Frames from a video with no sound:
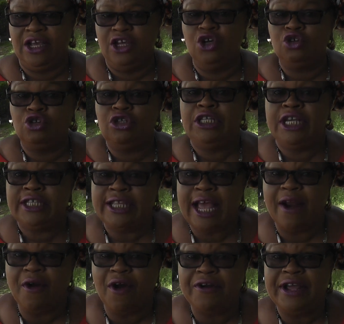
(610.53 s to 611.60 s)
The
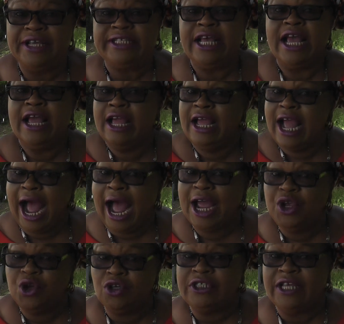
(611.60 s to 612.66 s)
terrorists are
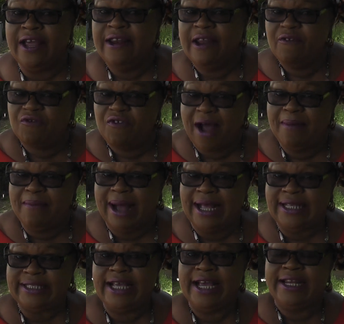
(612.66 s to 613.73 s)
using the
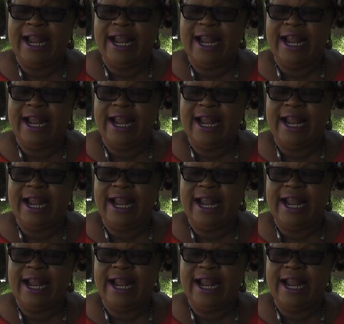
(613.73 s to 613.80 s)
farmers.